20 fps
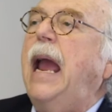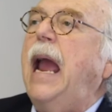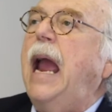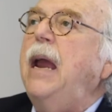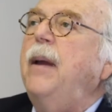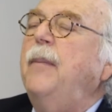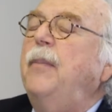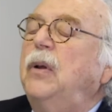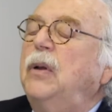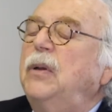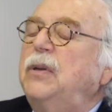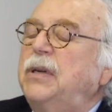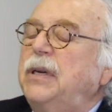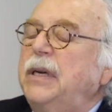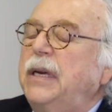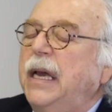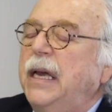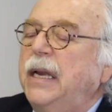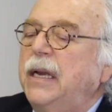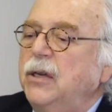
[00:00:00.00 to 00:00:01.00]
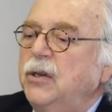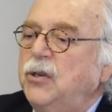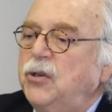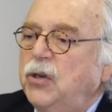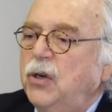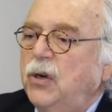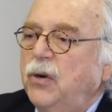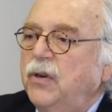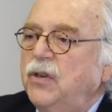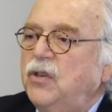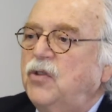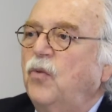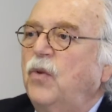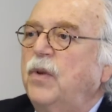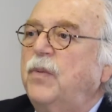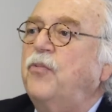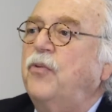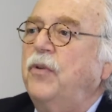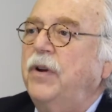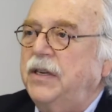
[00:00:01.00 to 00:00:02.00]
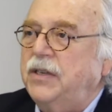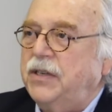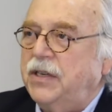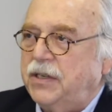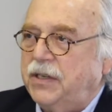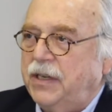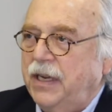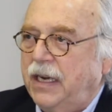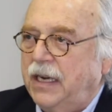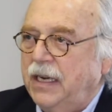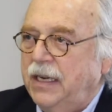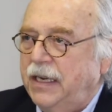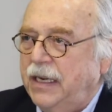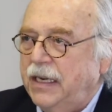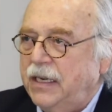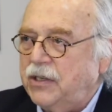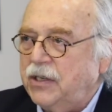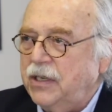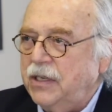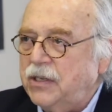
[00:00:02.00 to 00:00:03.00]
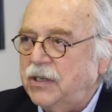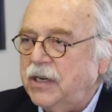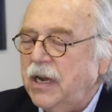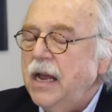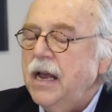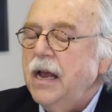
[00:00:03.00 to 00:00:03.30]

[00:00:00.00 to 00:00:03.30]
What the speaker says: able to get insurance with pre-existing conditions.